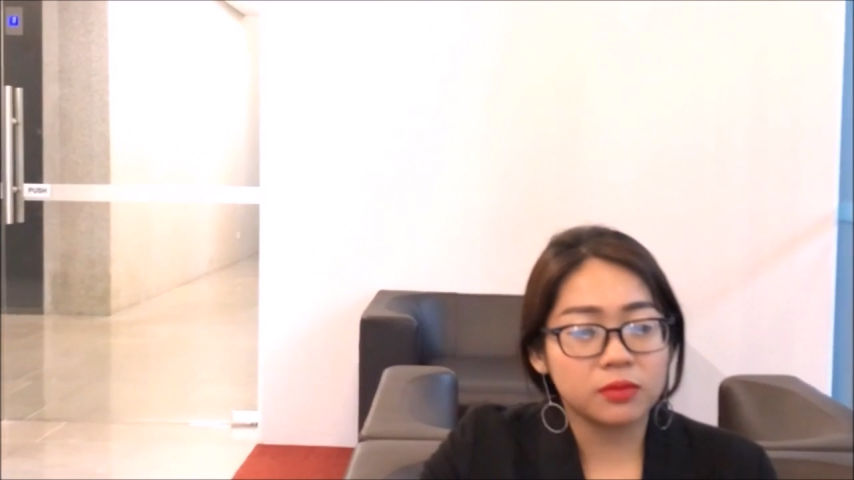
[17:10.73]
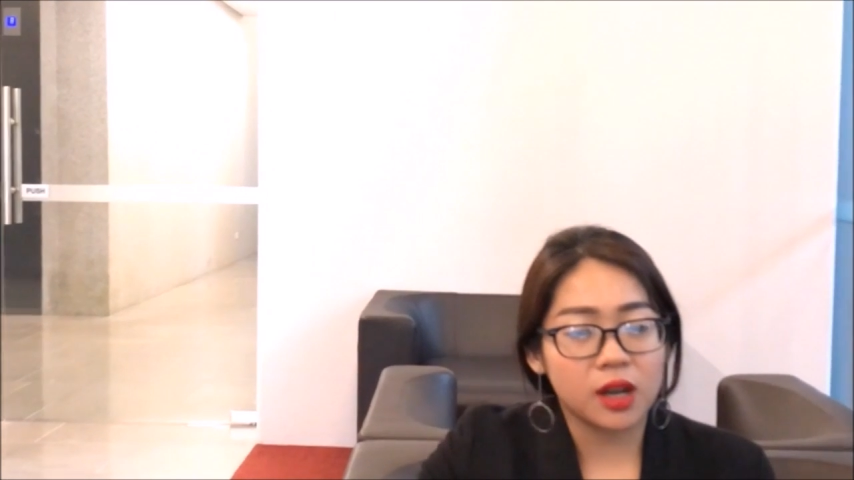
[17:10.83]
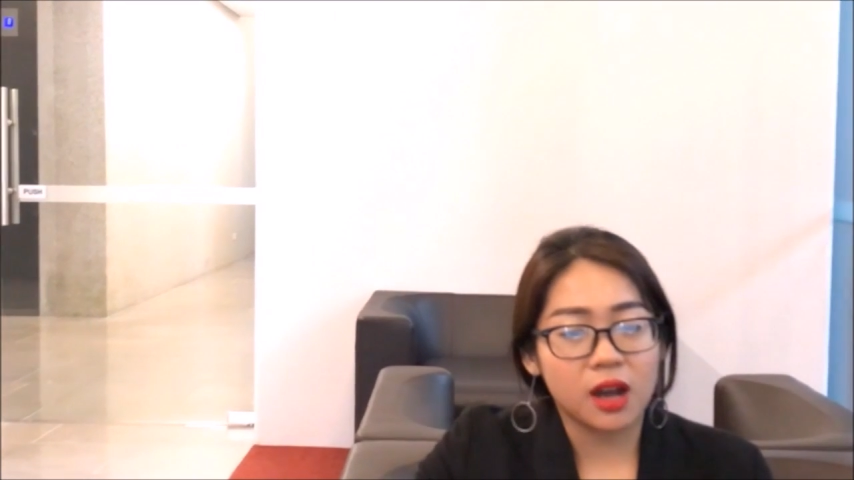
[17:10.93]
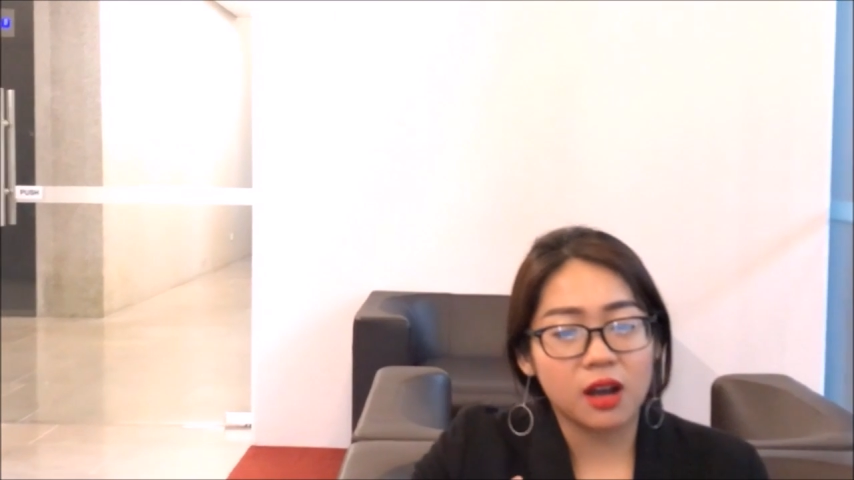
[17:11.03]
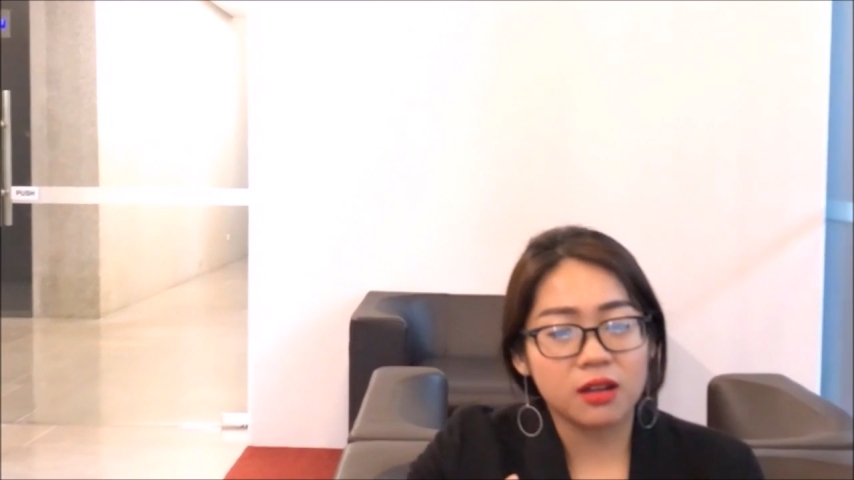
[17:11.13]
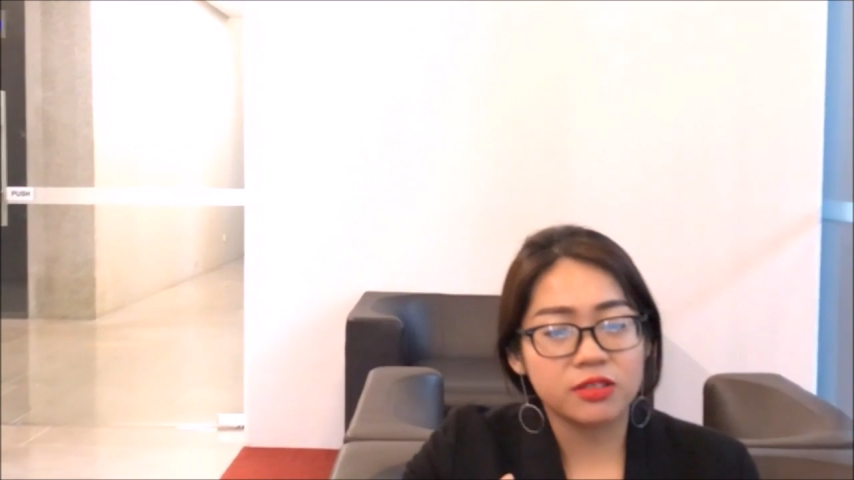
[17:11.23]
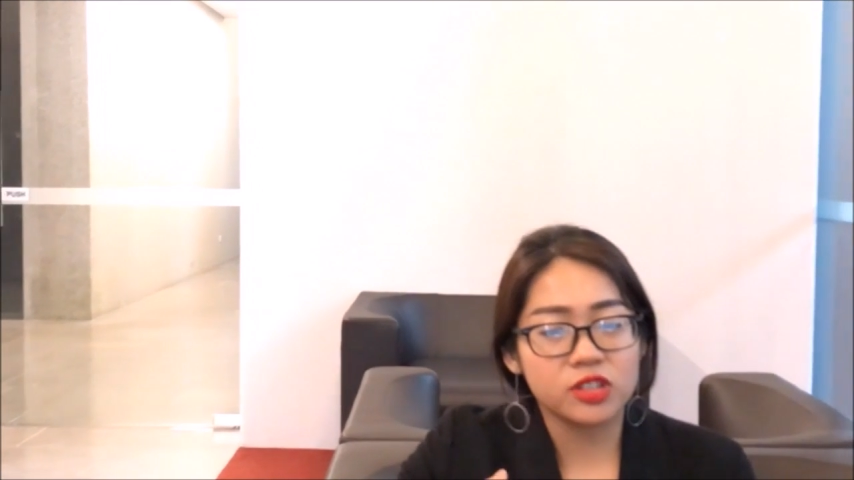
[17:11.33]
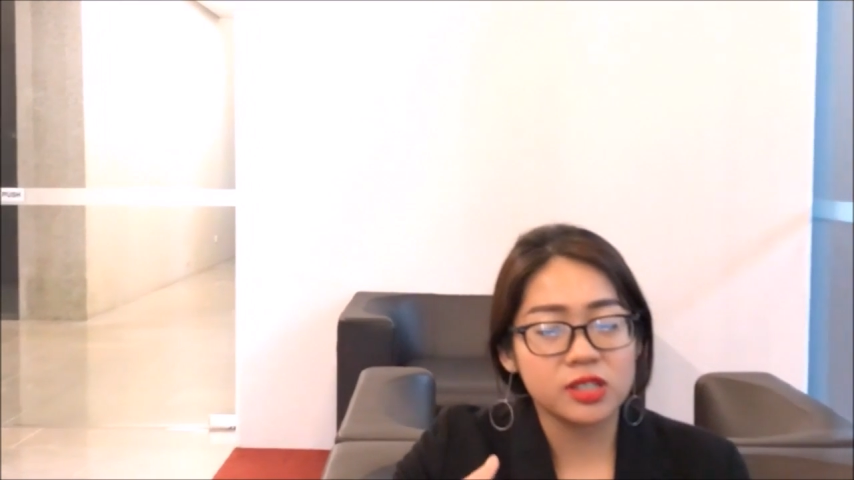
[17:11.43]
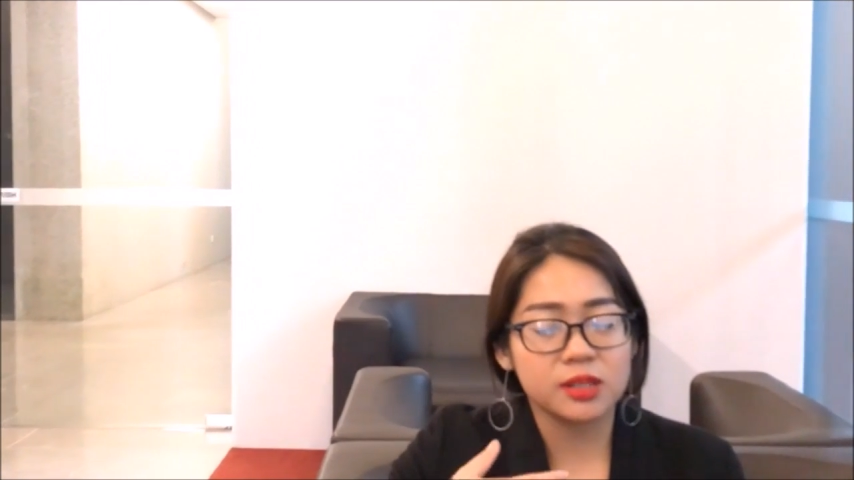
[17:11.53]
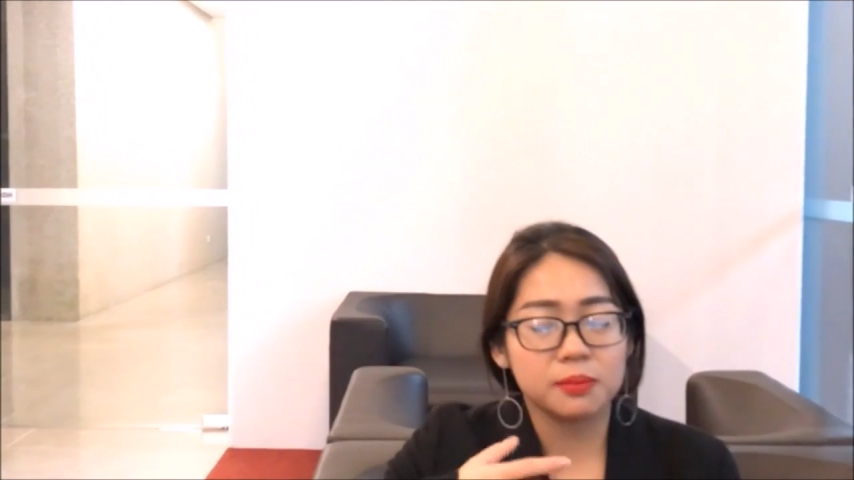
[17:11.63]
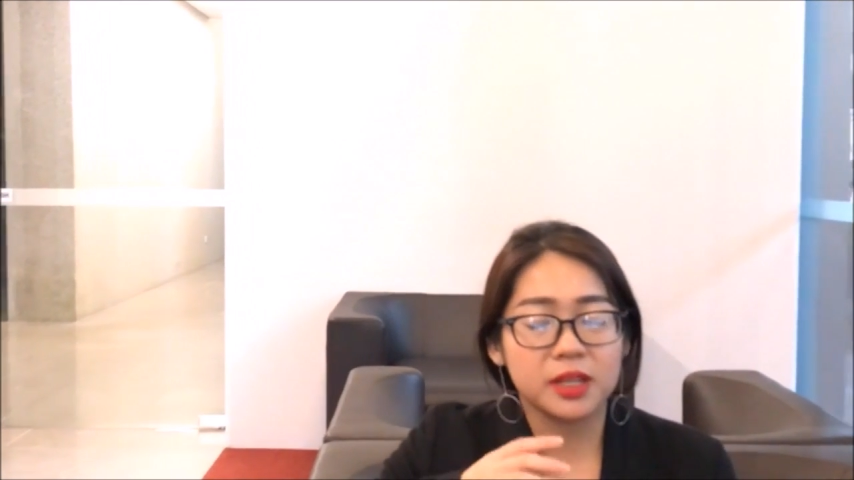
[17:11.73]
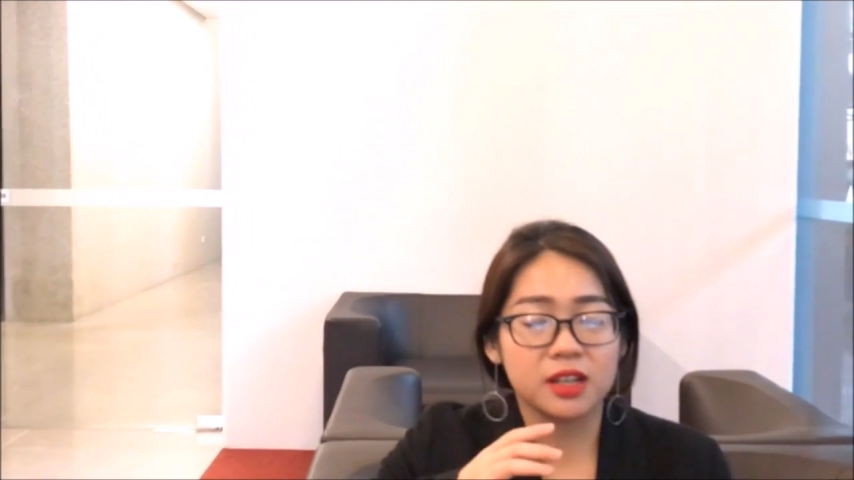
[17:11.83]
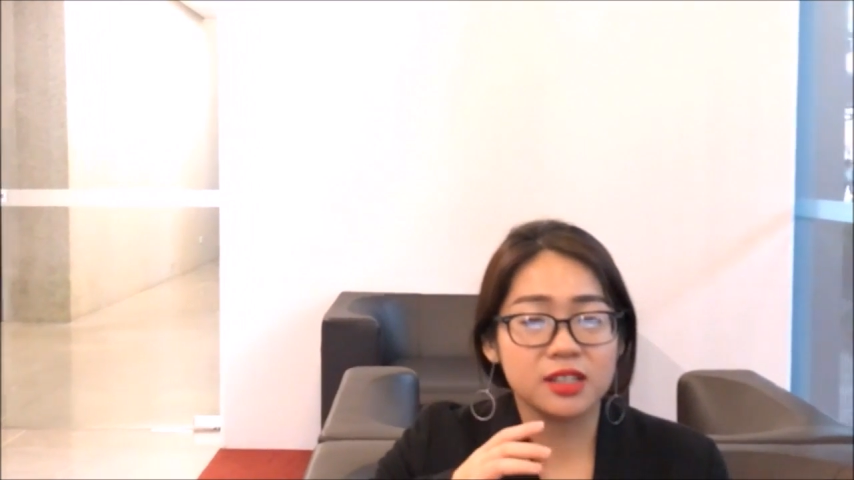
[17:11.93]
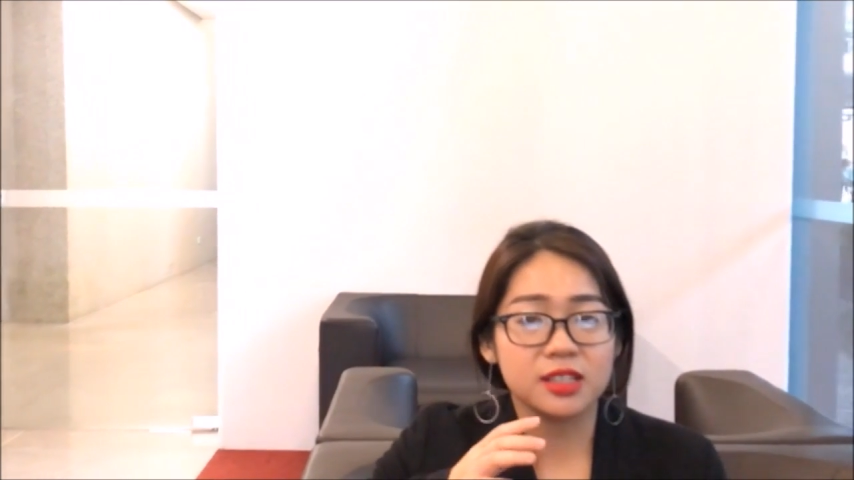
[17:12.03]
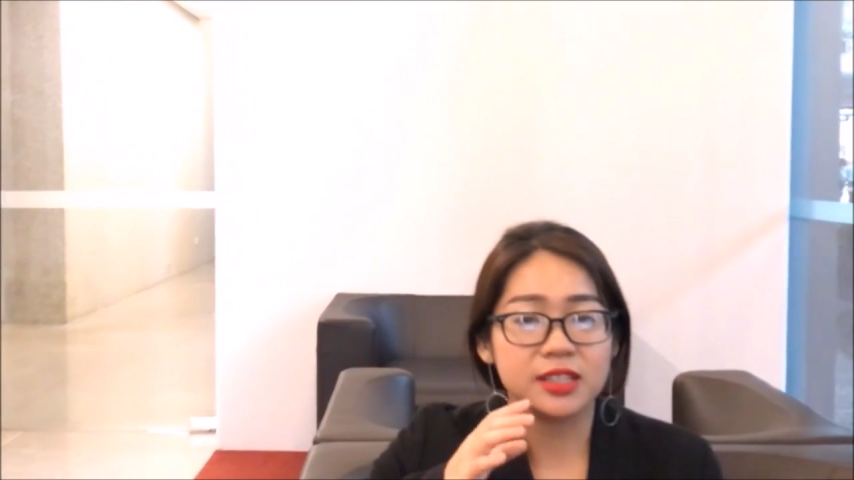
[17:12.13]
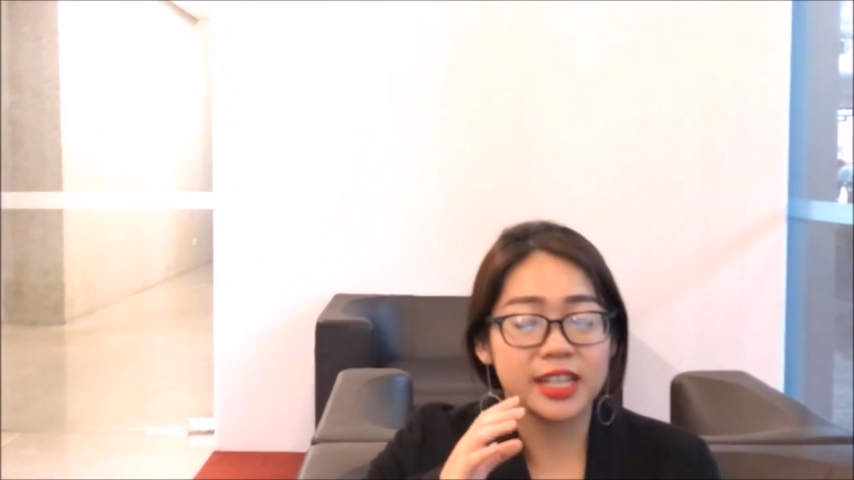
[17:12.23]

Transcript: uh, just because the